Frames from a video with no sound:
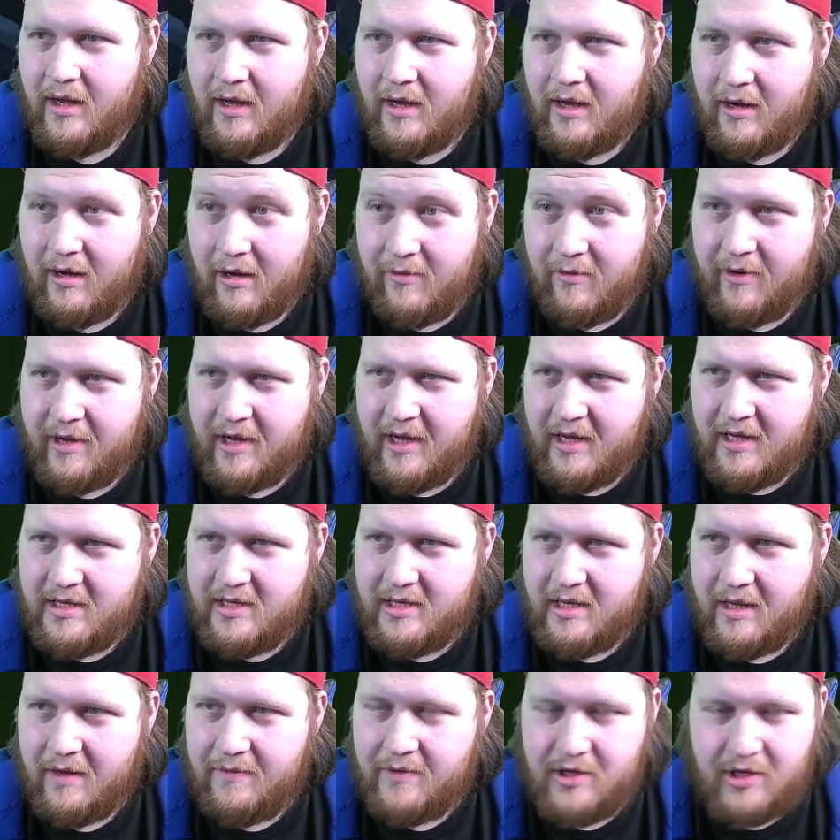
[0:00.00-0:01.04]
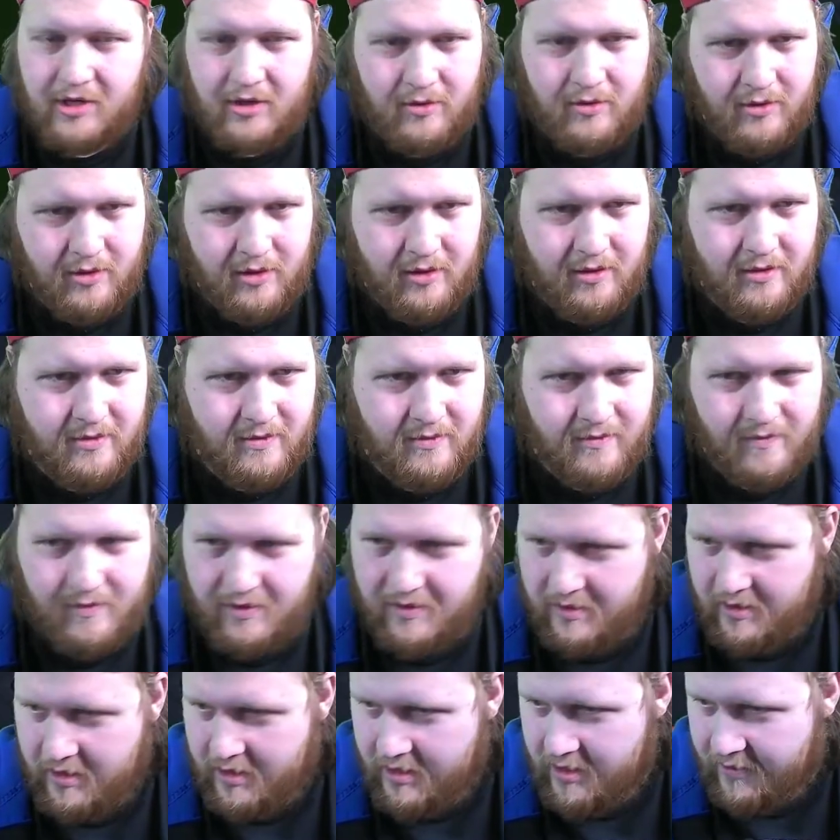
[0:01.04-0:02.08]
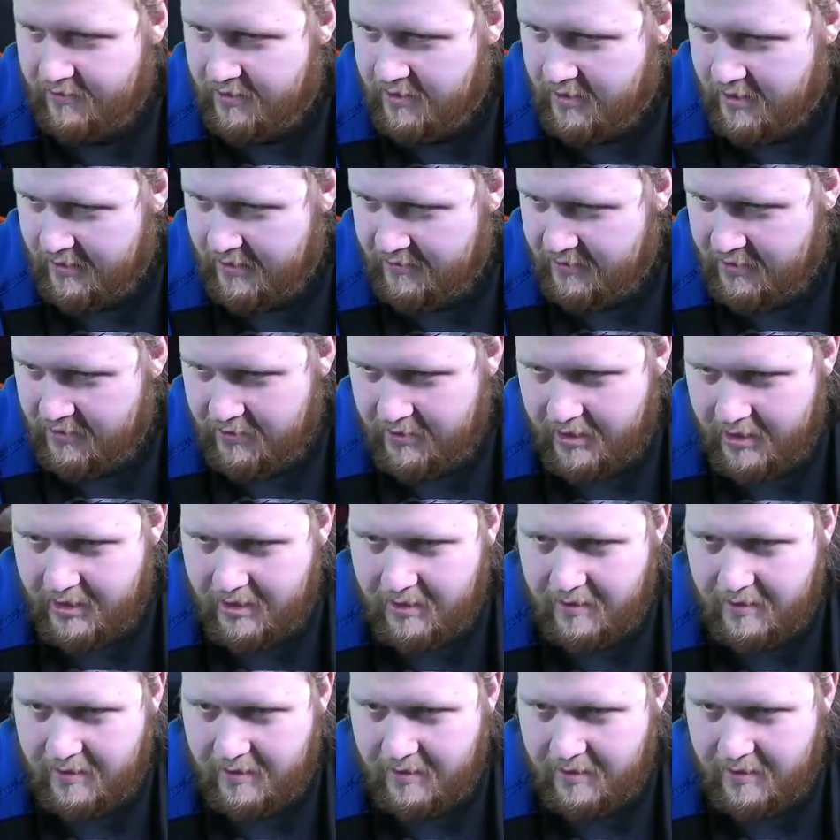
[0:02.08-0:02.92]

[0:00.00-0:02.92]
Oh, Ricky is self-assured. Oh yeah, never never knew that.